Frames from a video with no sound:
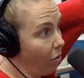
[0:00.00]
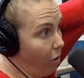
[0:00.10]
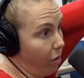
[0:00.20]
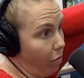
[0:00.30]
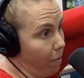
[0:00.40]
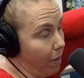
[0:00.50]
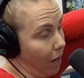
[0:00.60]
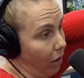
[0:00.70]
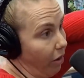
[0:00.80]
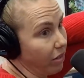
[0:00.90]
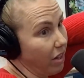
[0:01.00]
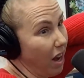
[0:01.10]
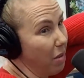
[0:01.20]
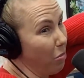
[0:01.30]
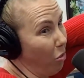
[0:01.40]
with a woman in a
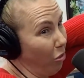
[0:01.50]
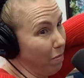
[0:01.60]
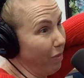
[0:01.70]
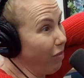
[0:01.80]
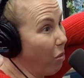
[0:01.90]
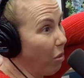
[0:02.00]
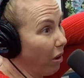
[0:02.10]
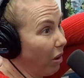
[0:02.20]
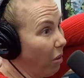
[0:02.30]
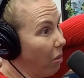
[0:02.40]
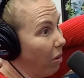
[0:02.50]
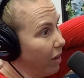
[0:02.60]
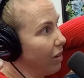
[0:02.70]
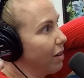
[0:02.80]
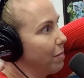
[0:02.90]
long time or before
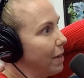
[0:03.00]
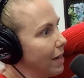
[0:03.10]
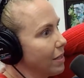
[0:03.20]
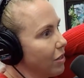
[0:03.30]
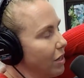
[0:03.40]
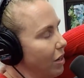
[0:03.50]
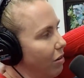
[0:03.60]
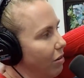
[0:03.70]
or you know what I mean? And so mm-hmm. they